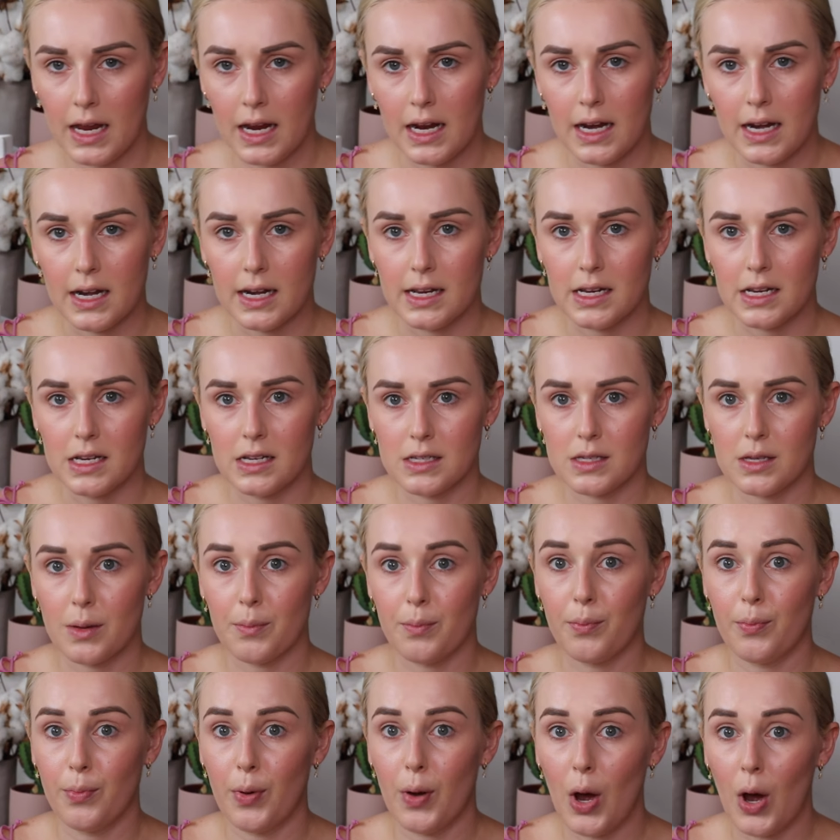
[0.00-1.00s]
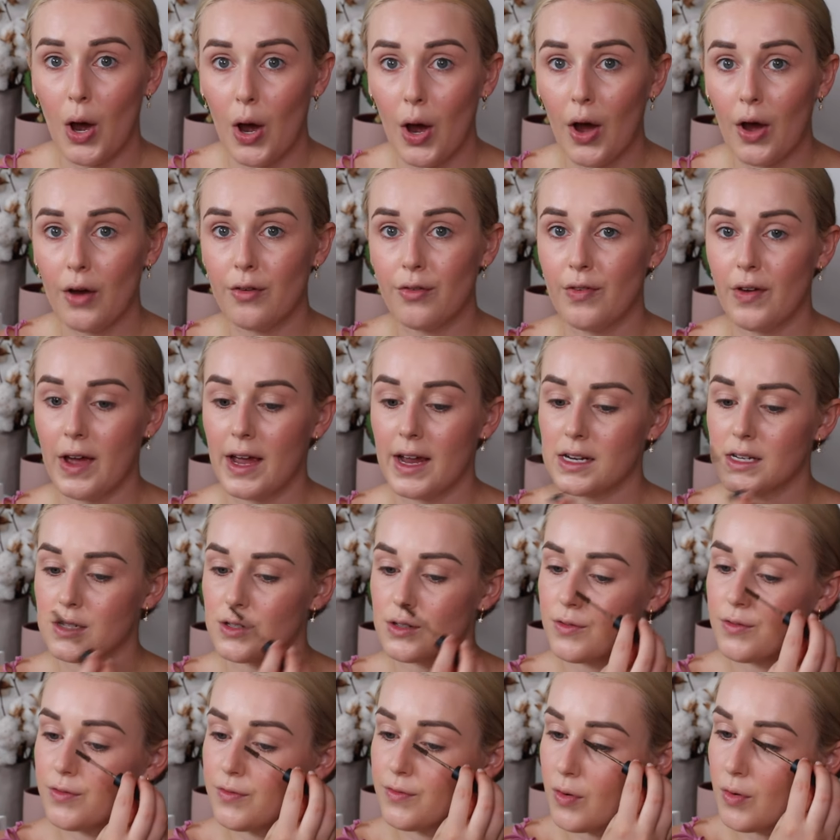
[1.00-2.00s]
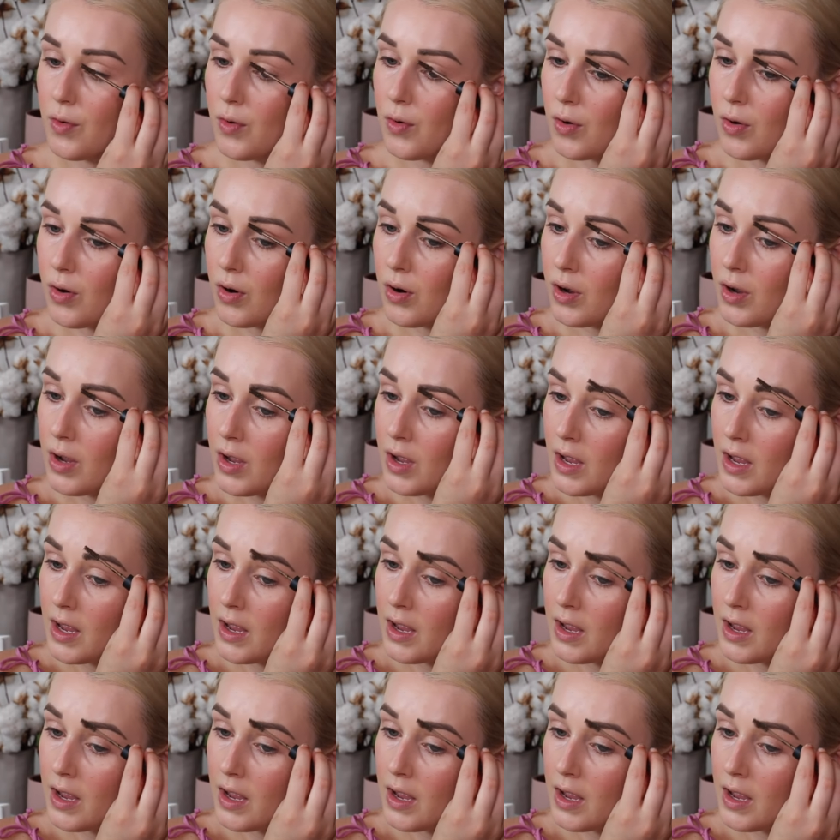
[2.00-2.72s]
It is perfect for